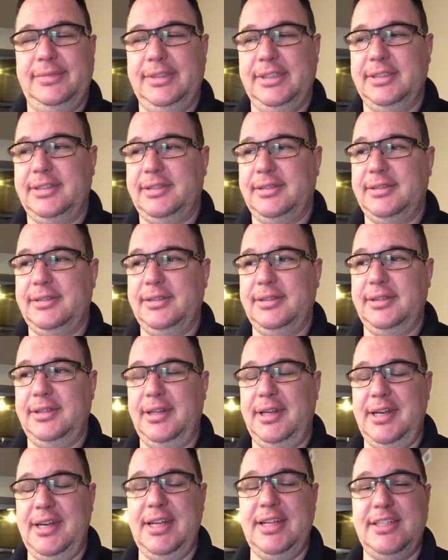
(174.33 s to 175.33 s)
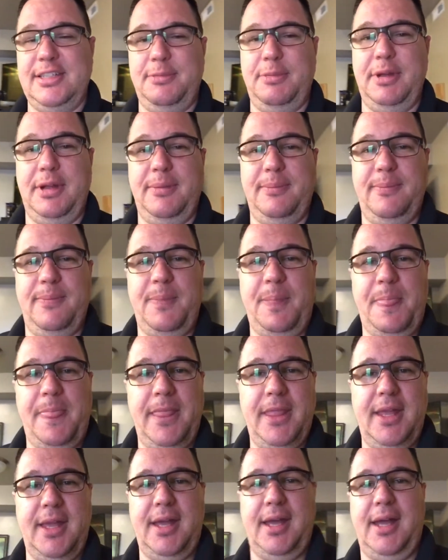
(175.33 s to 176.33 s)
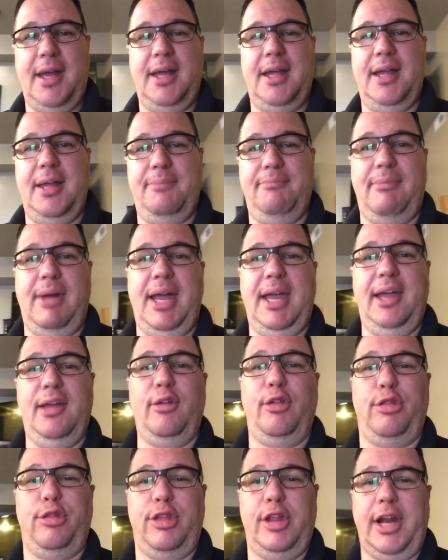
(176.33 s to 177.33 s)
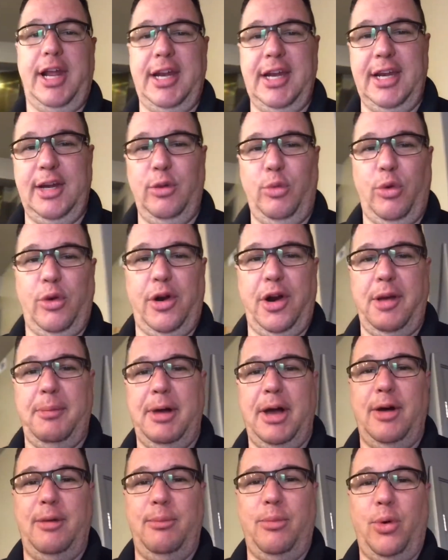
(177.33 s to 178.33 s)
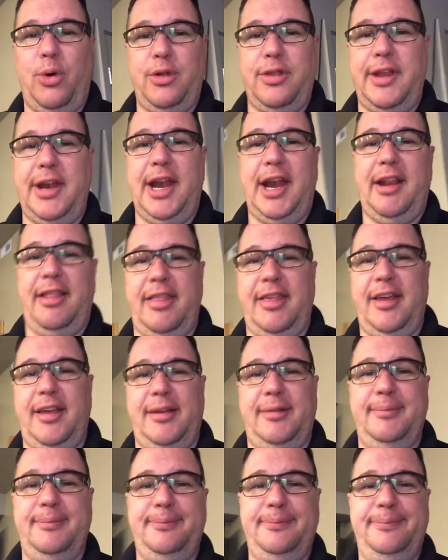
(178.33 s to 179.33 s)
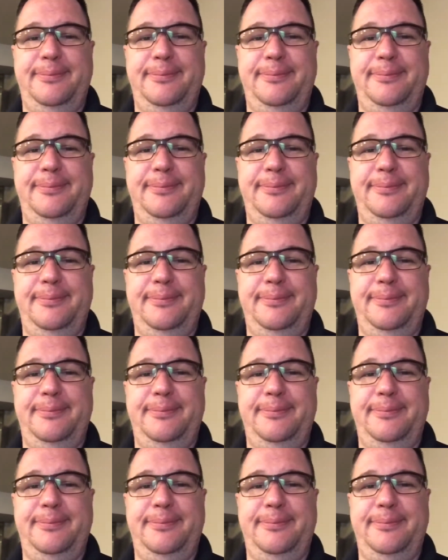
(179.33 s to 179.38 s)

It needs to be my health that I need to worry about more than anything.